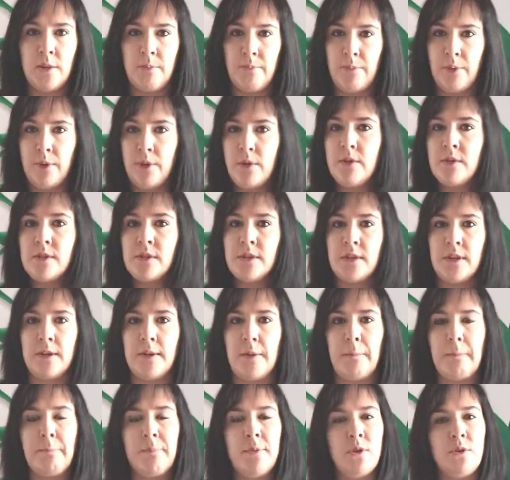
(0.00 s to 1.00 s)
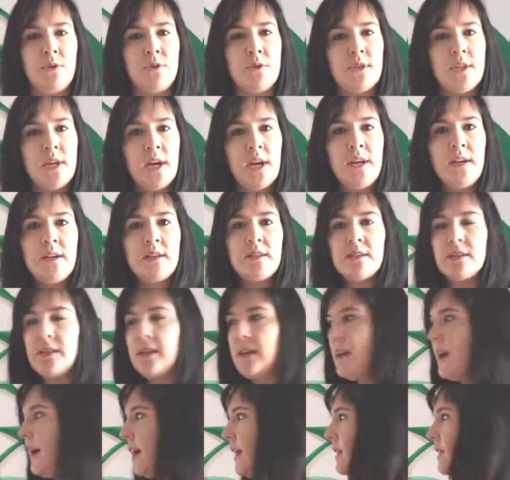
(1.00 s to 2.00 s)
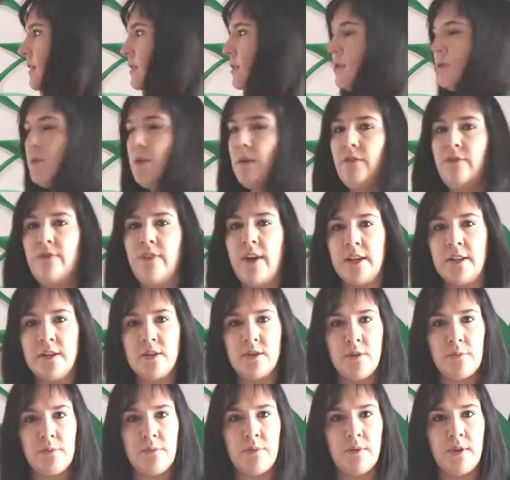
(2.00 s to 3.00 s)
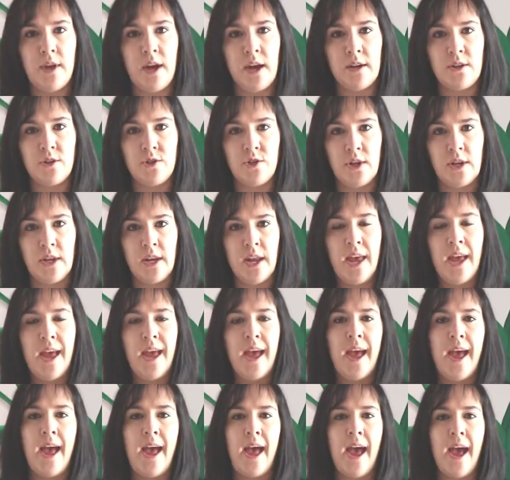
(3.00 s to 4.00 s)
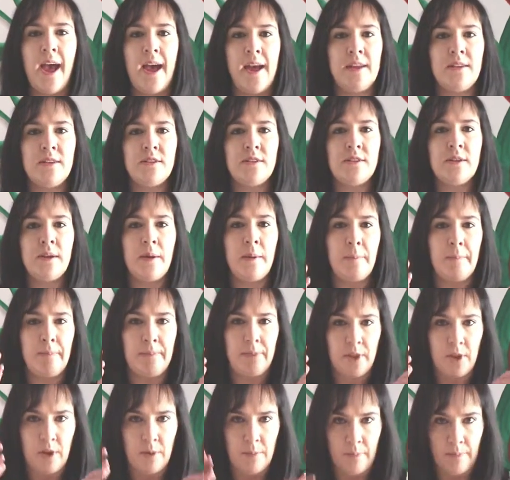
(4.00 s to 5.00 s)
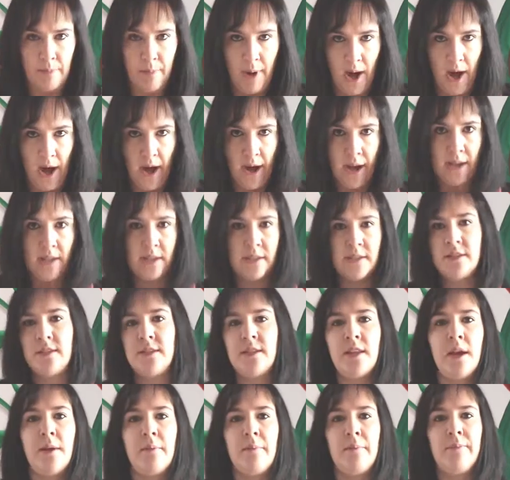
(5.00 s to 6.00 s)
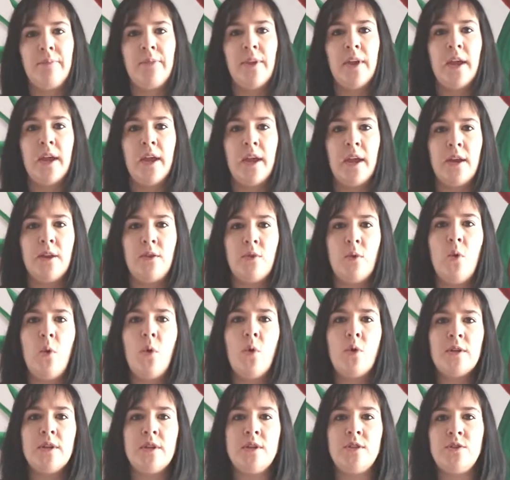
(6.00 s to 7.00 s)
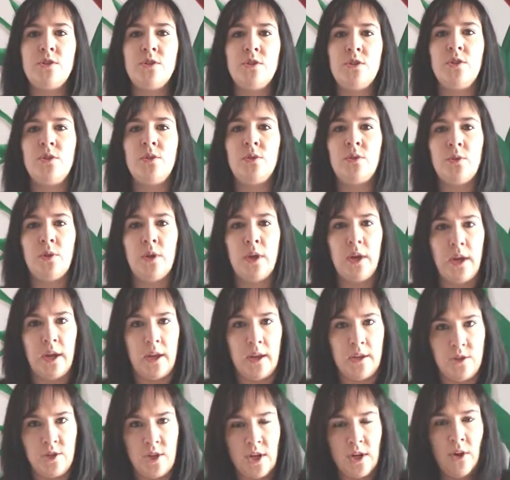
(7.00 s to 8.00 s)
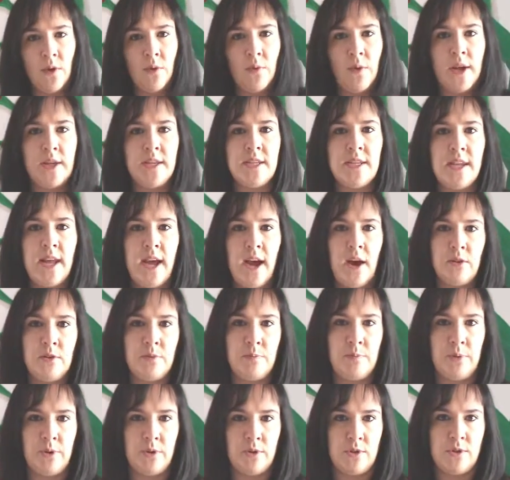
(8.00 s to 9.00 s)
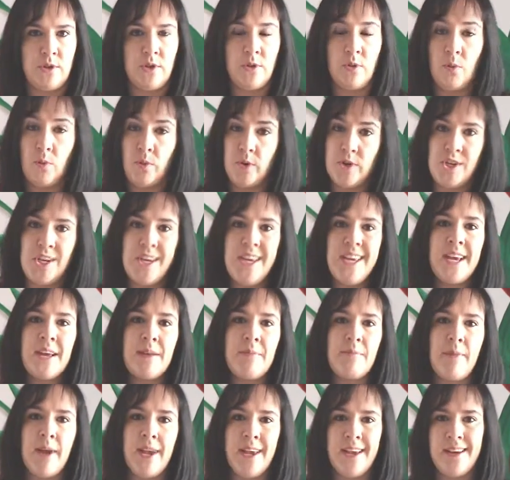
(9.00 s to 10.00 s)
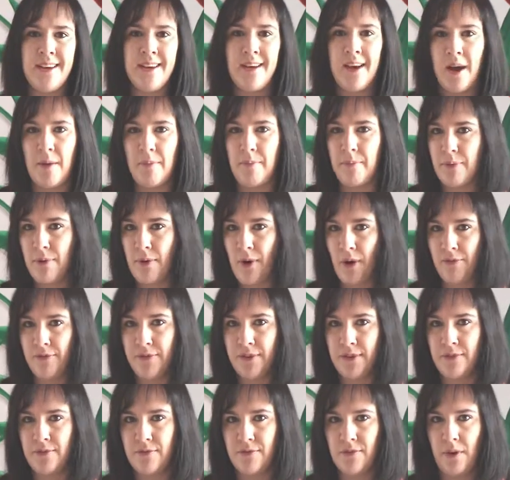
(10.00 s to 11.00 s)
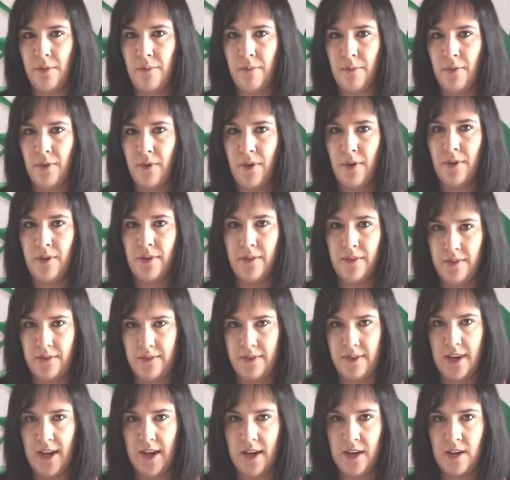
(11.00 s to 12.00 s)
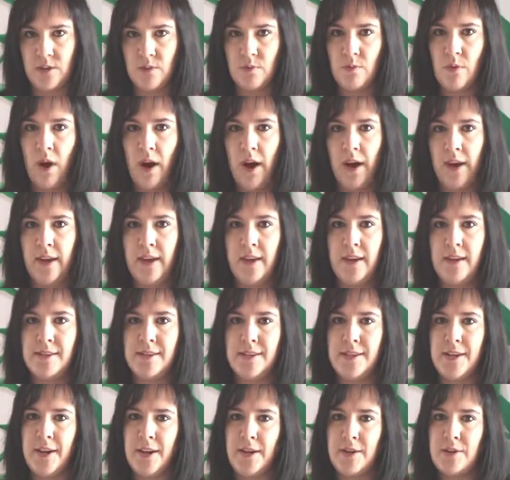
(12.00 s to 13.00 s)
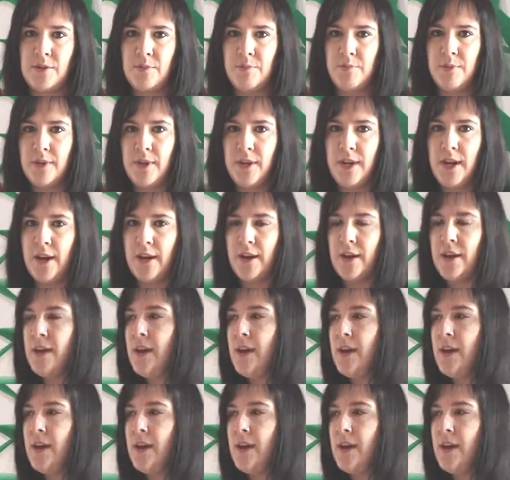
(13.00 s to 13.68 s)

person who takes the other three factors of production and combines them in order to generate an output which he can make a profit from. That is why he's the entrepreneur.